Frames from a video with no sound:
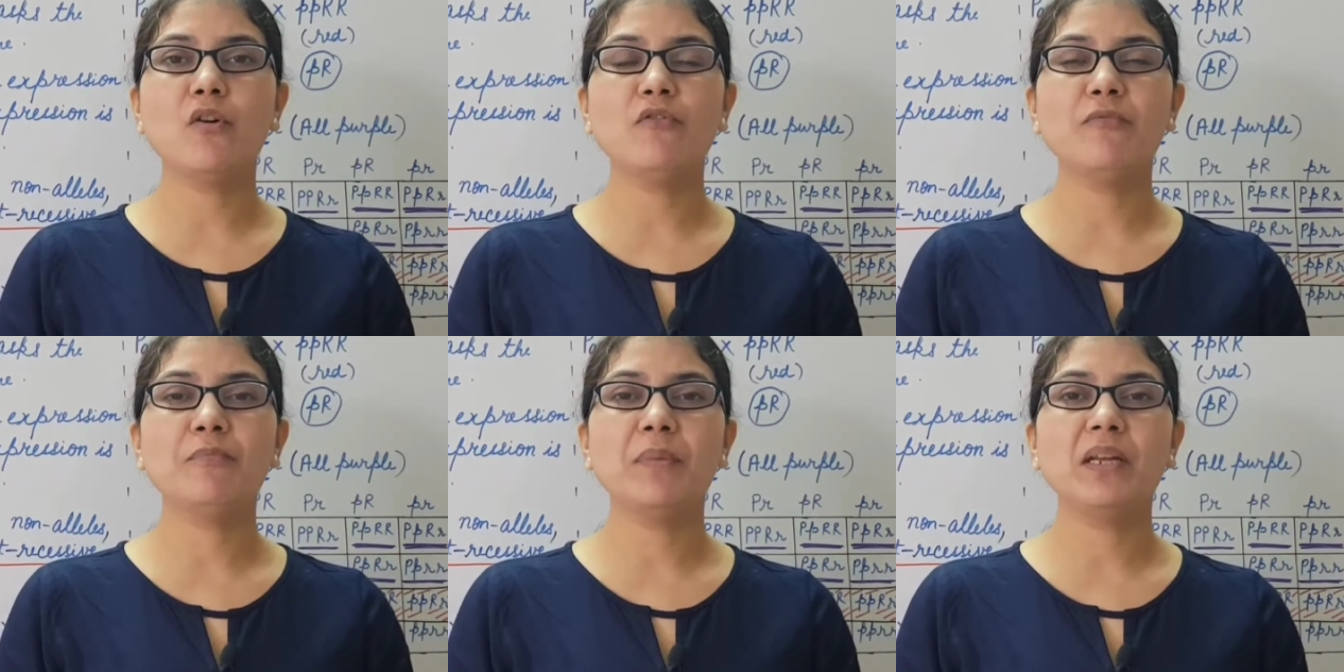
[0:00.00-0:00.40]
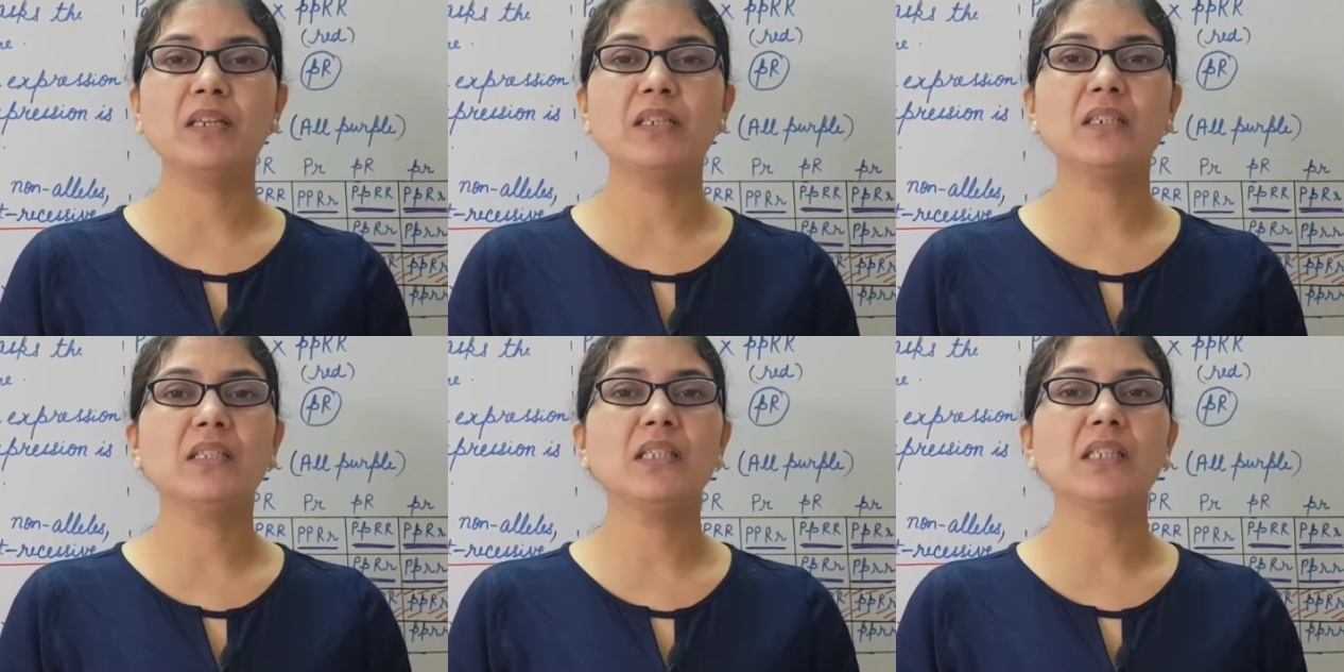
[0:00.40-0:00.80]
of
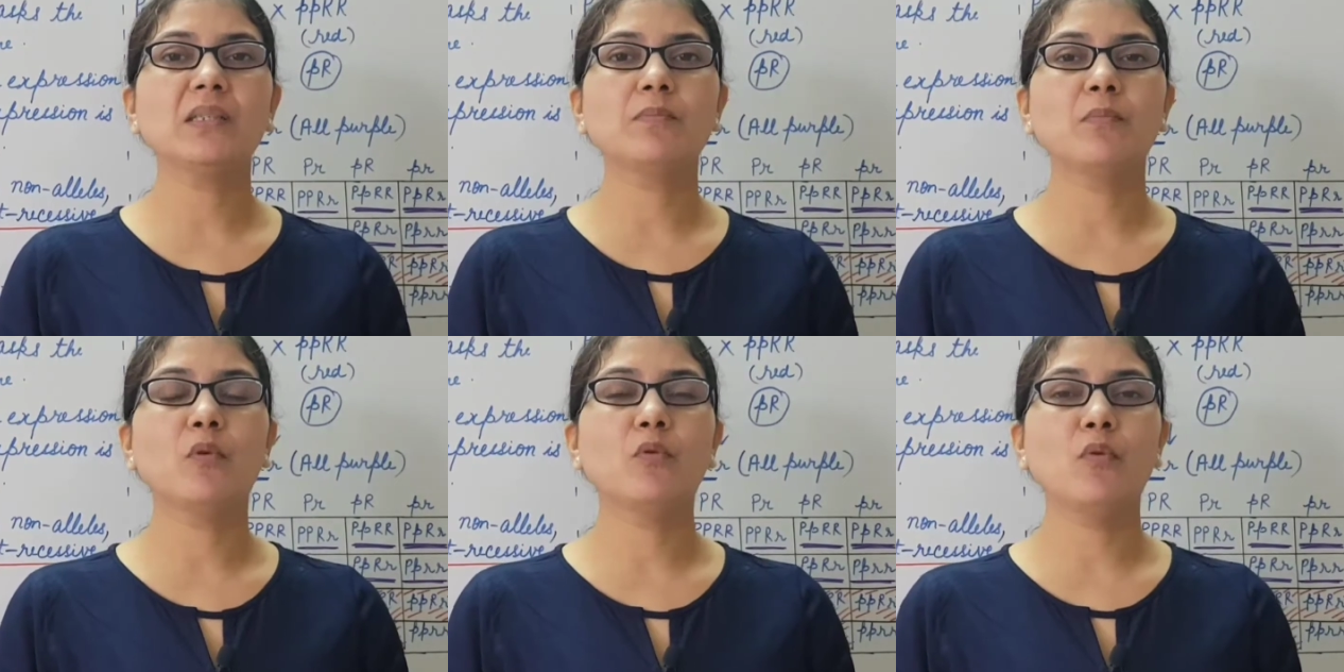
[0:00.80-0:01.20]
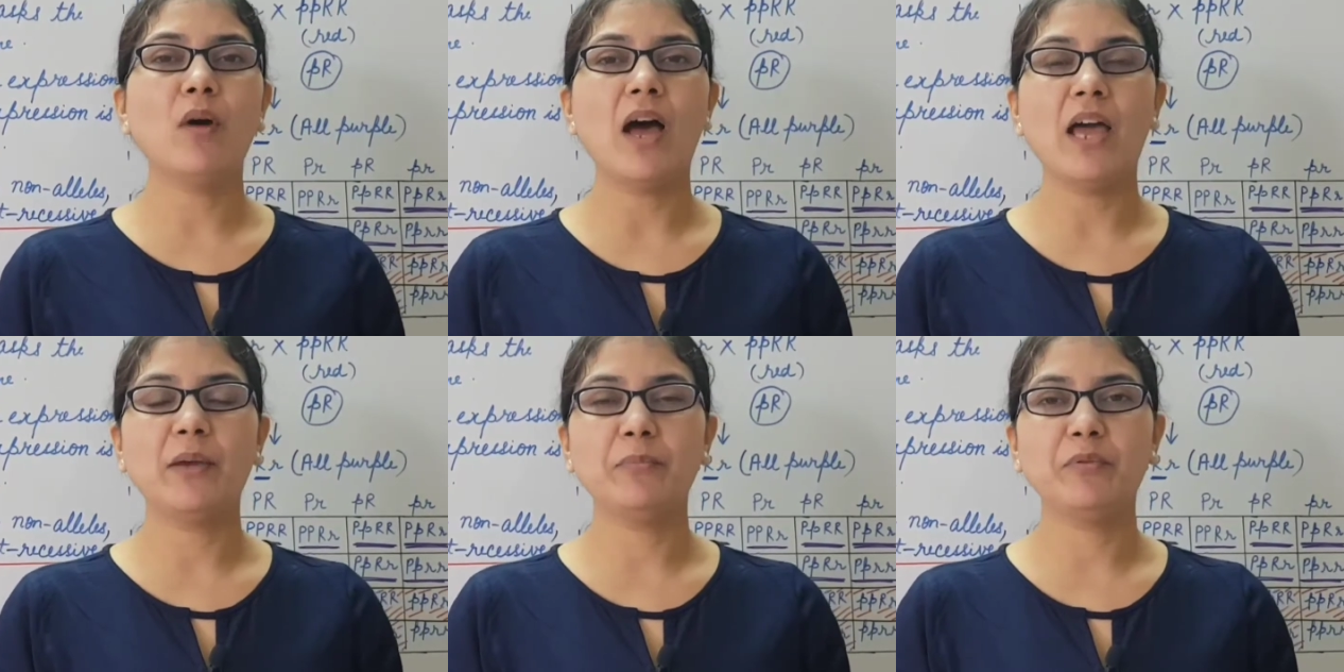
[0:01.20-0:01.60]
Mendel's
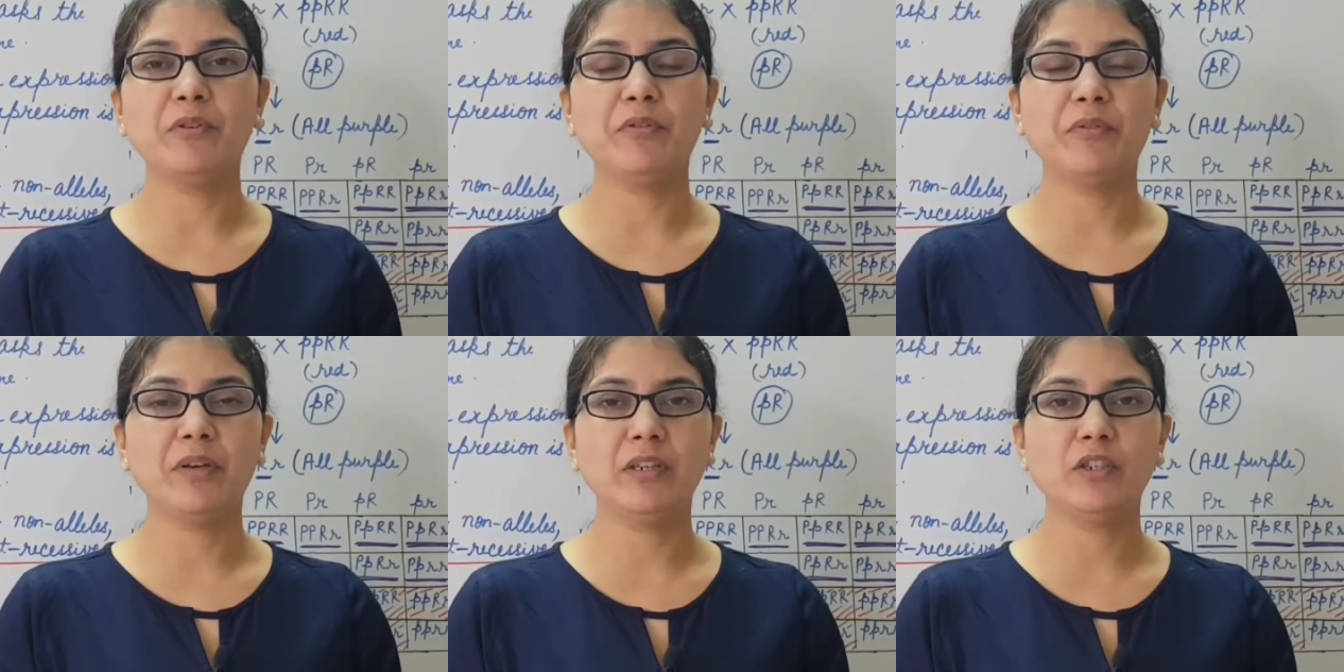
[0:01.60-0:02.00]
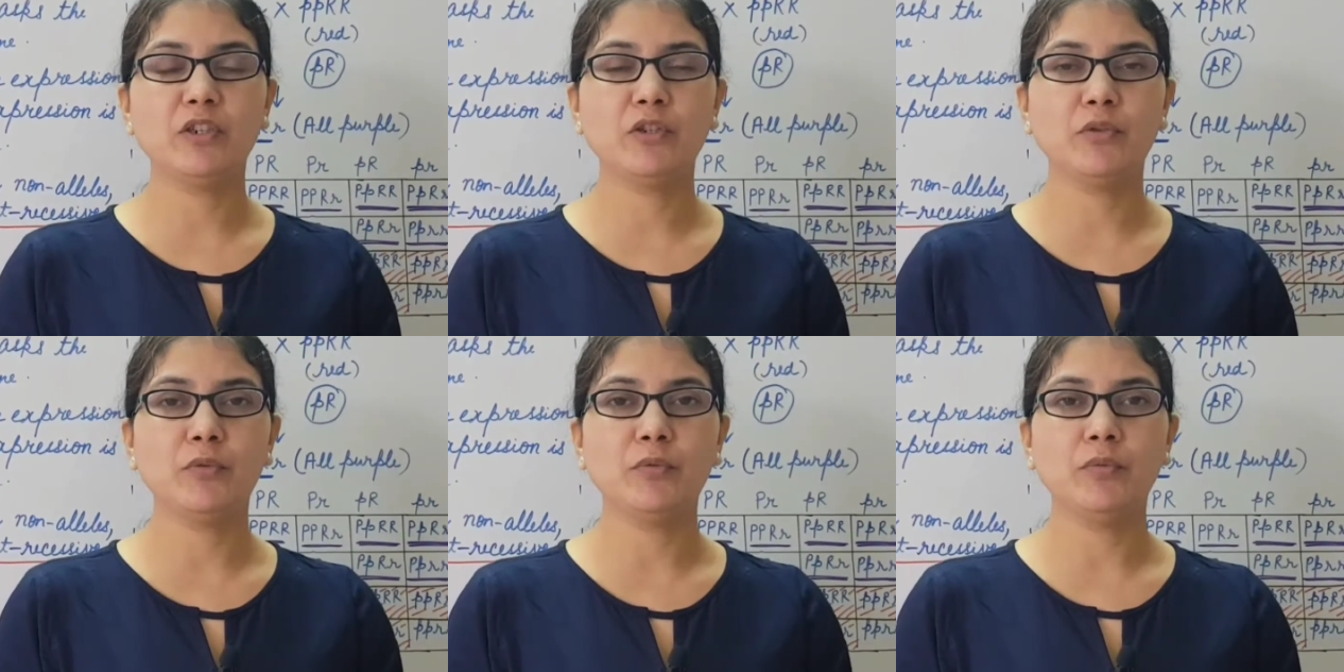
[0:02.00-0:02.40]
monohybrid
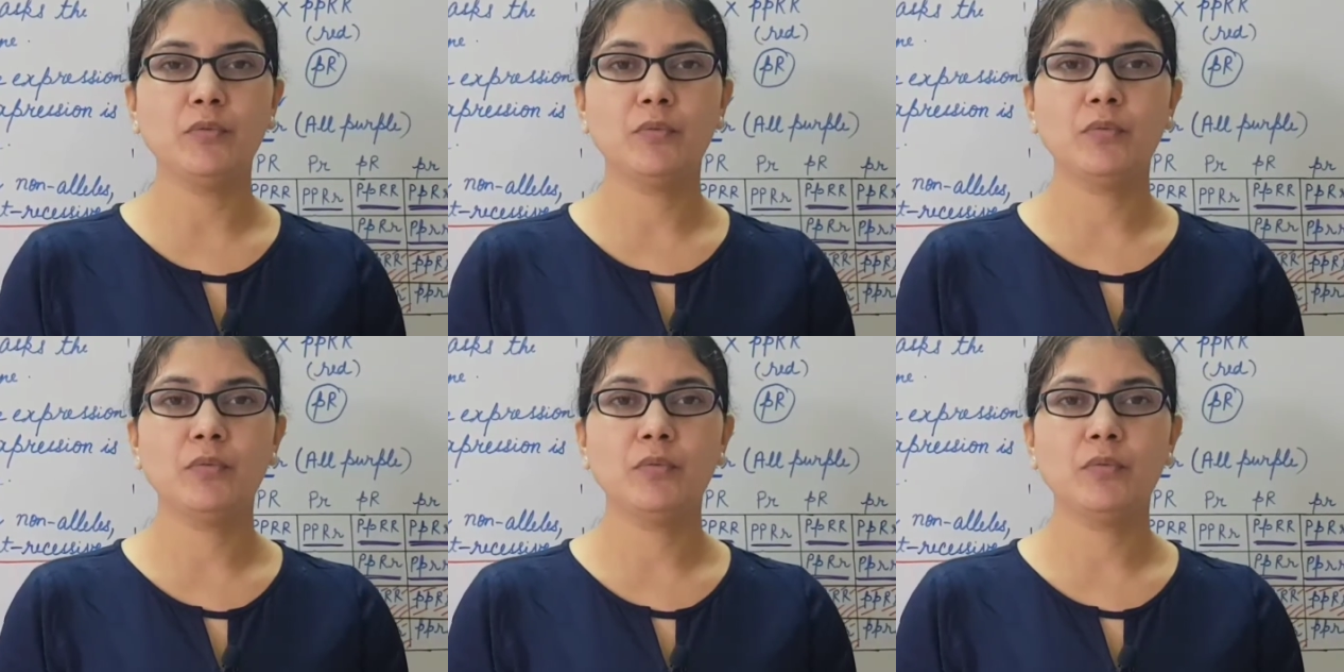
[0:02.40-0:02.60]
ratio